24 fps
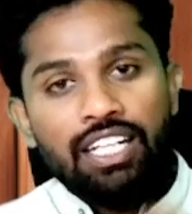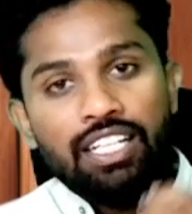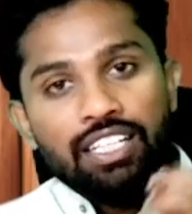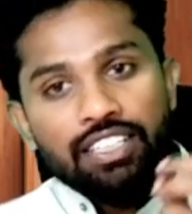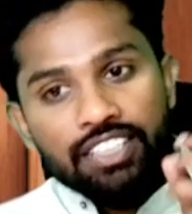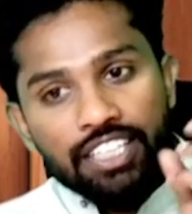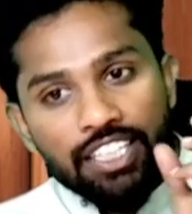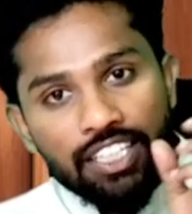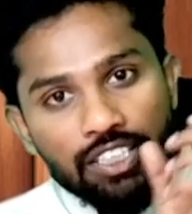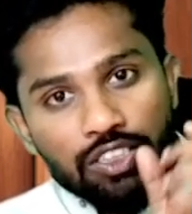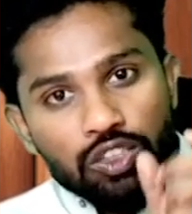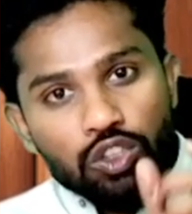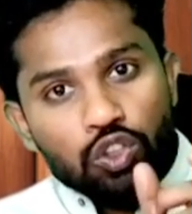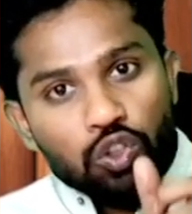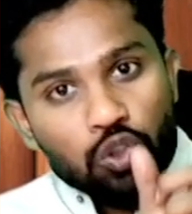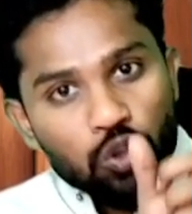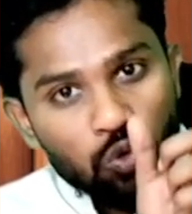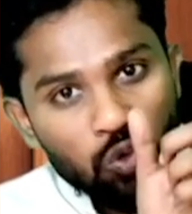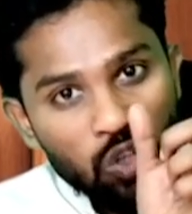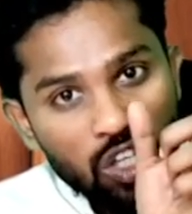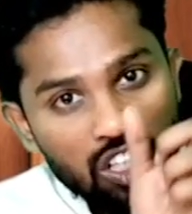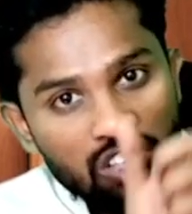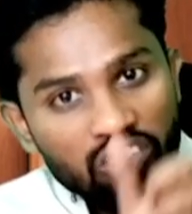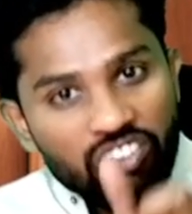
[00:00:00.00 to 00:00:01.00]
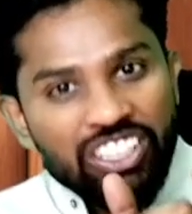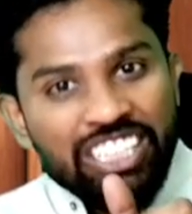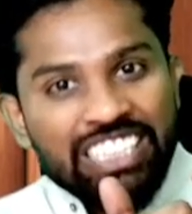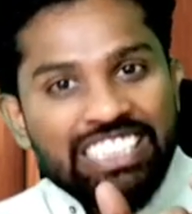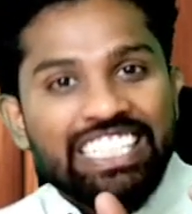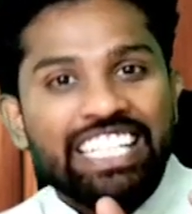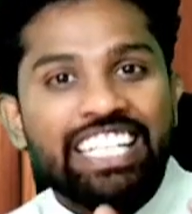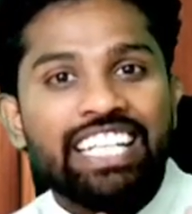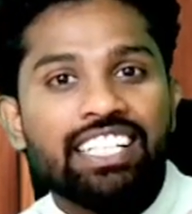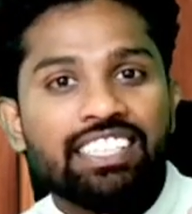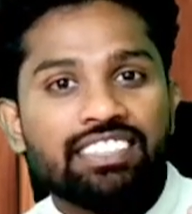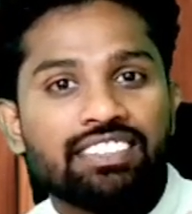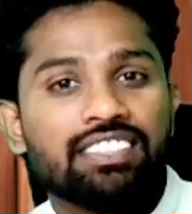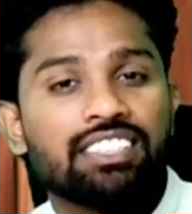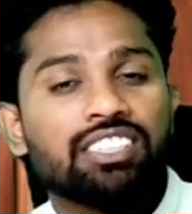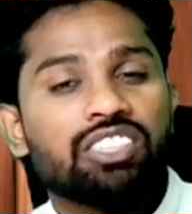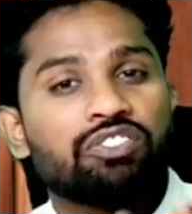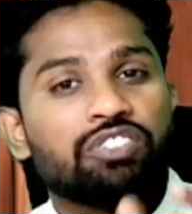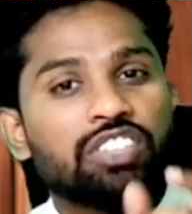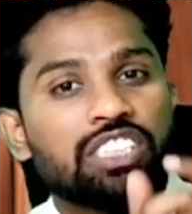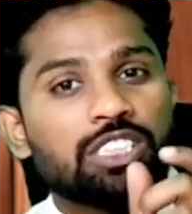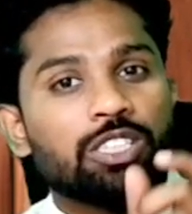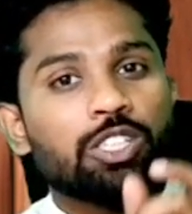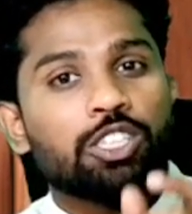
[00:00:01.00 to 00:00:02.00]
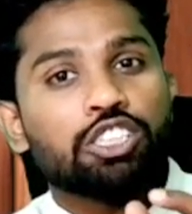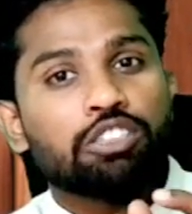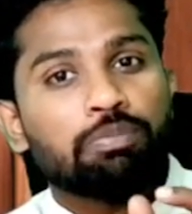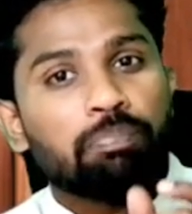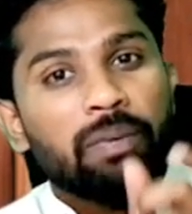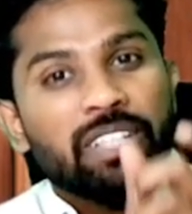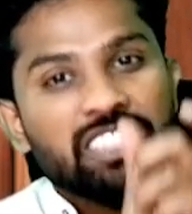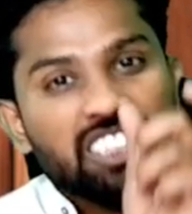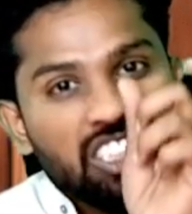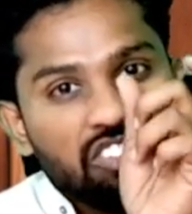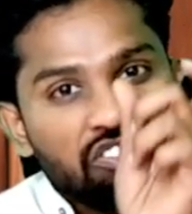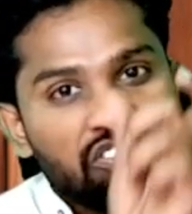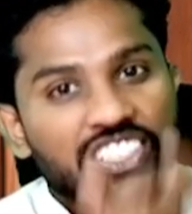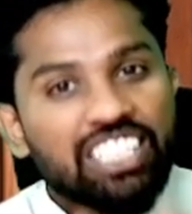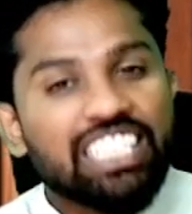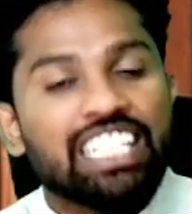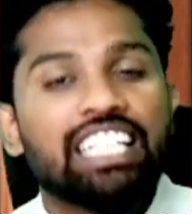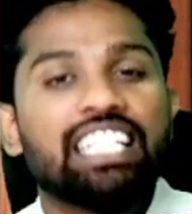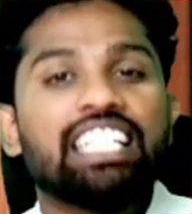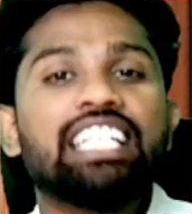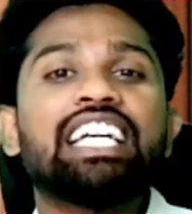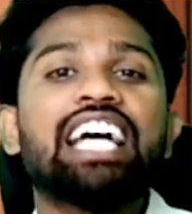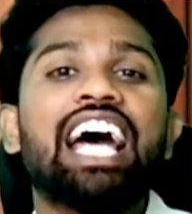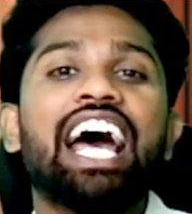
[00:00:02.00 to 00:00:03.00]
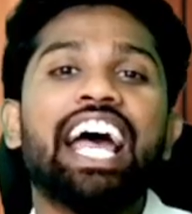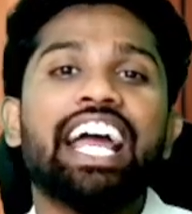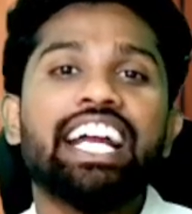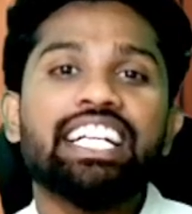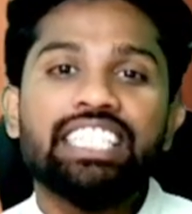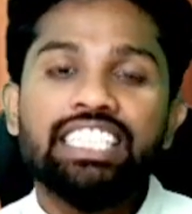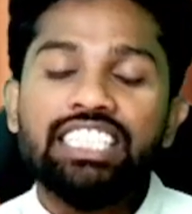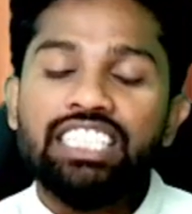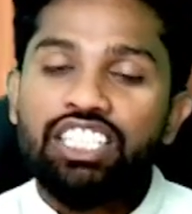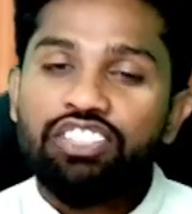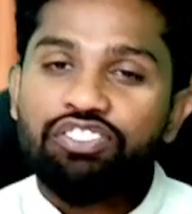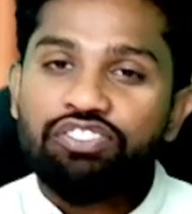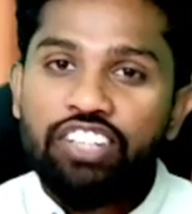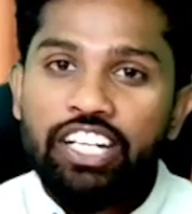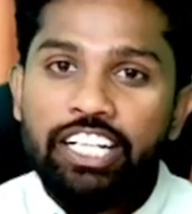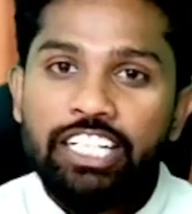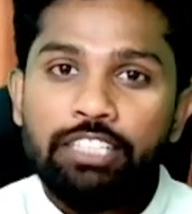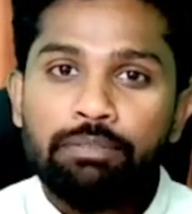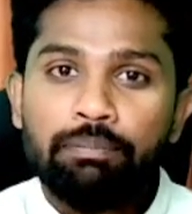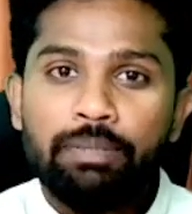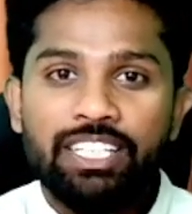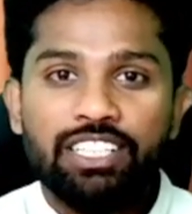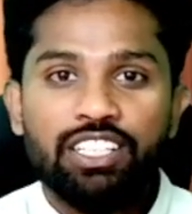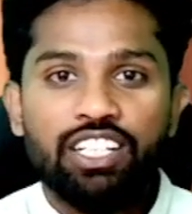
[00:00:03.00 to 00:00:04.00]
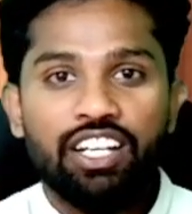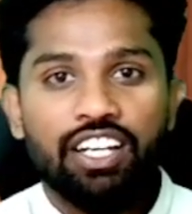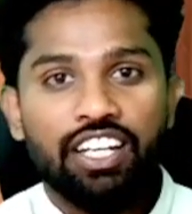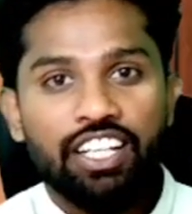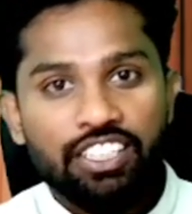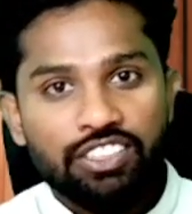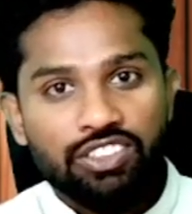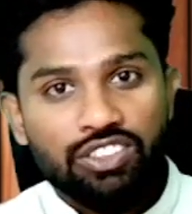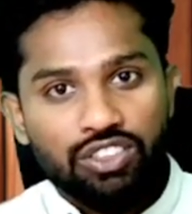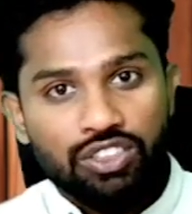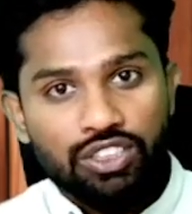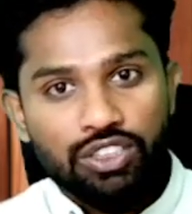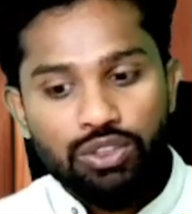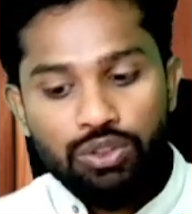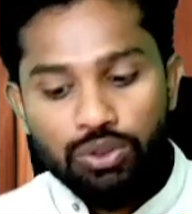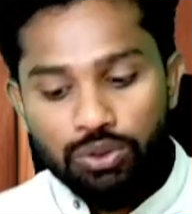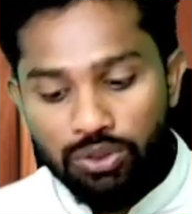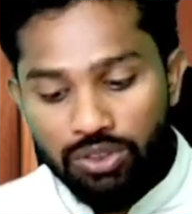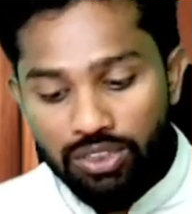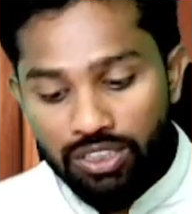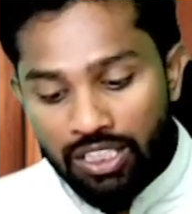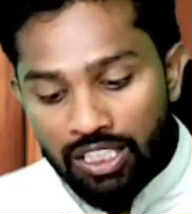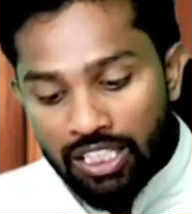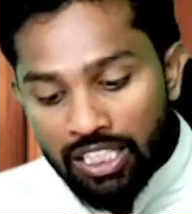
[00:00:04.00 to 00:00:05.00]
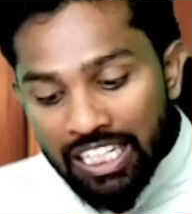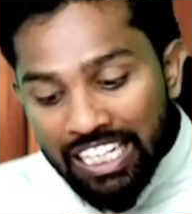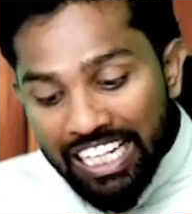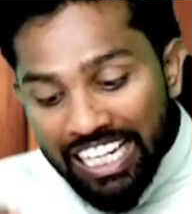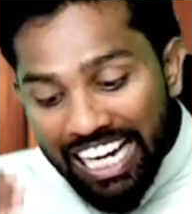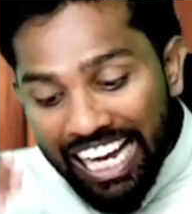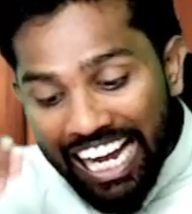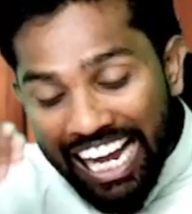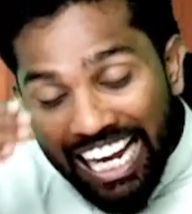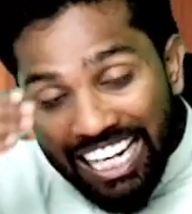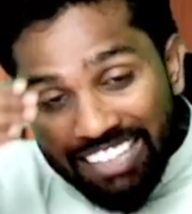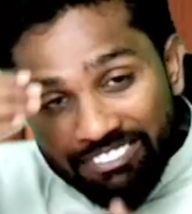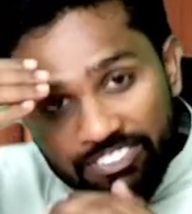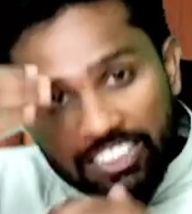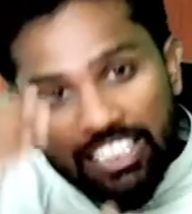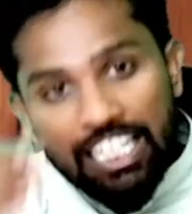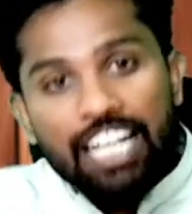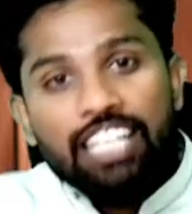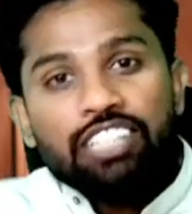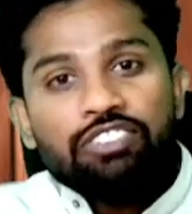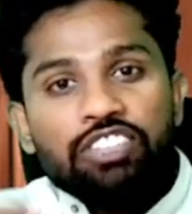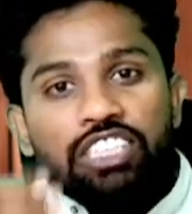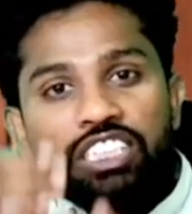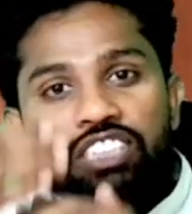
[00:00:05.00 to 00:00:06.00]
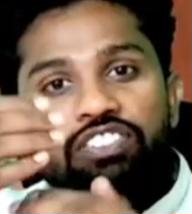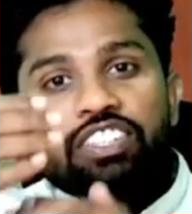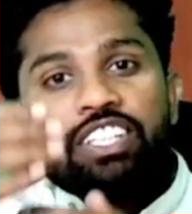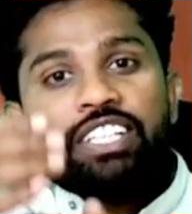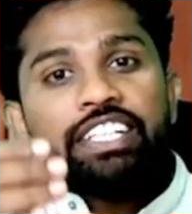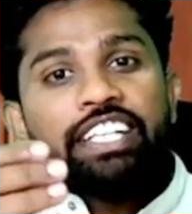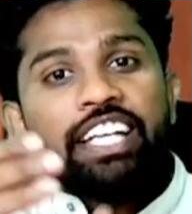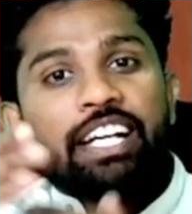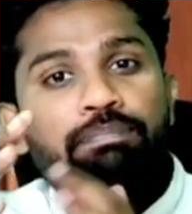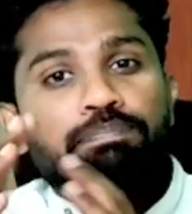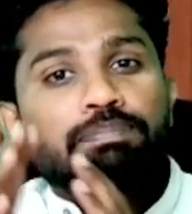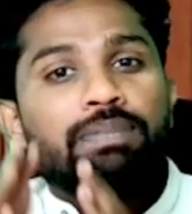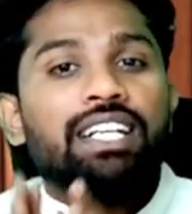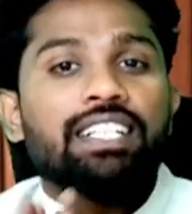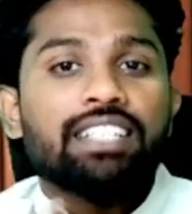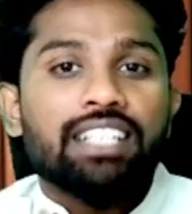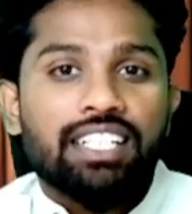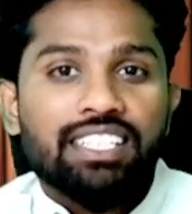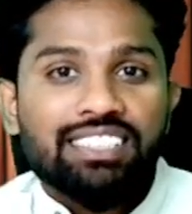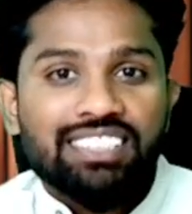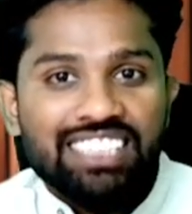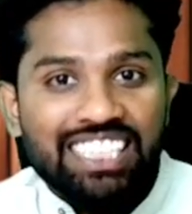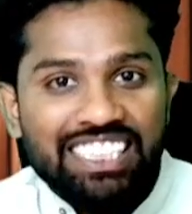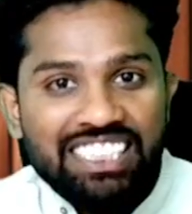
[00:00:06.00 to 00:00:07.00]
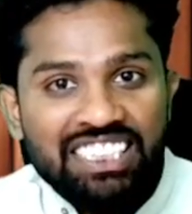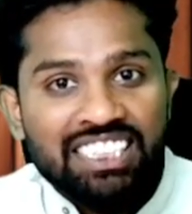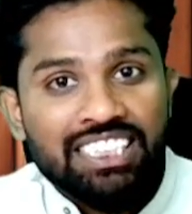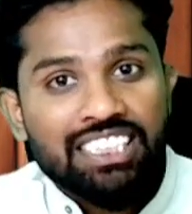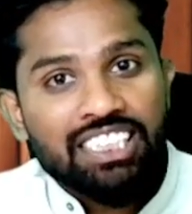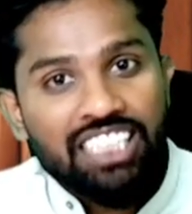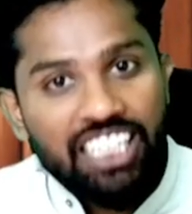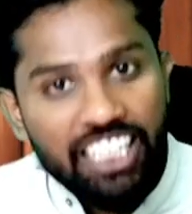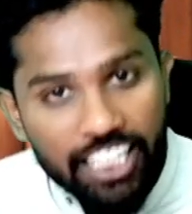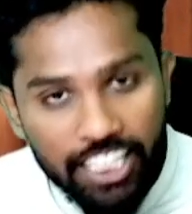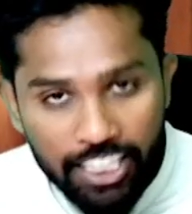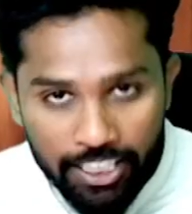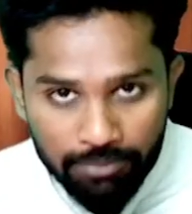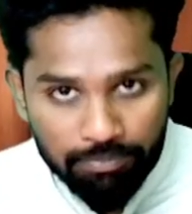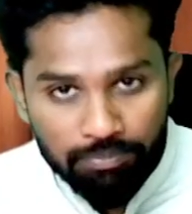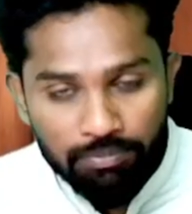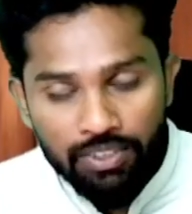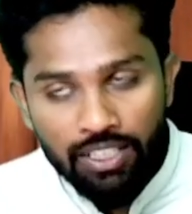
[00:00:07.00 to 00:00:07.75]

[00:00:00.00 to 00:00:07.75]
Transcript: There are 12 indices which are specifically identified by the institute and which were kept under section A.